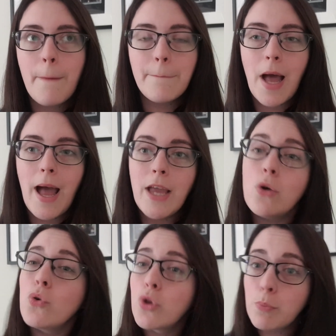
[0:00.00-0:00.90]
my
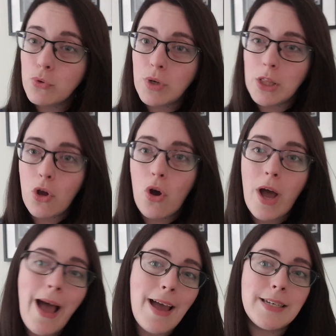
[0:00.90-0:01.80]
other
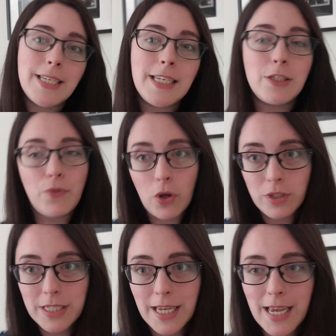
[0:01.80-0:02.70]
brother-in-law and his
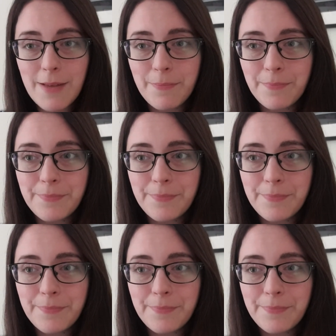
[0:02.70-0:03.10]
fiancée.